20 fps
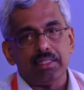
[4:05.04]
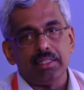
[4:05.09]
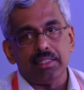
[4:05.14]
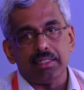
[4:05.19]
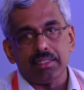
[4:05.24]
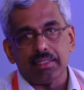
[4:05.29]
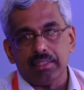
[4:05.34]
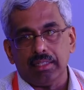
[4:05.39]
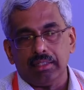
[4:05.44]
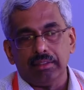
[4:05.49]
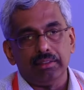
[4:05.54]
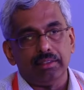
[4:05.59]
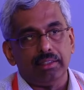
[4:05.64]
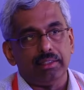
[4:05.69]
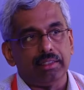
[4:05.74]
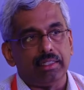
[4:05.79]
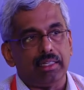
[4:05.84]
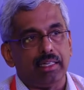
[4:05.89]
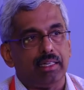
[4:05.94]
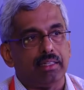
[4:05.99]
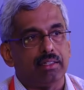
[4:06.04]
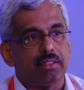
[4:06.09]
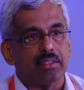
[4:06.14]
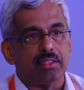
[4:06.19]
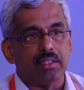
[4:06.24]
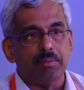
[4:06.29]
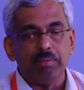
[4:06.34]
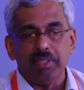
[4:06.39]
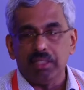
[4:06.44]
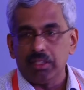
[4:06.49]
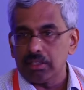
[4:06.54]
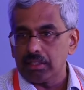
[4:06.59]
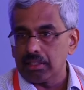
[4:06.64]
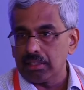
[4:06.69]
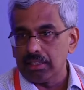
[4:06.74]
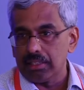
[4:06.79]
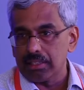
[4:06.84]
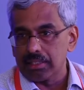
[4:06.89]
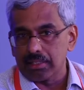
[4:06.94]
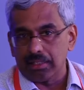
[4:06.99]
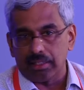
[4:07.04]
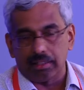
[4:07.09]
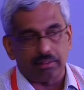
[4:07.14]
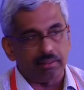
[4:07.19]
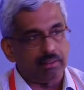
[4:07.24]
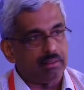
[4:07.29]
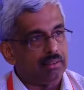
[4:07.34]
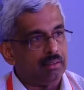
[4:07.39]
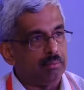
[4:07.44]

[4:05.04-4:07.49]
is done, then care is immediately started.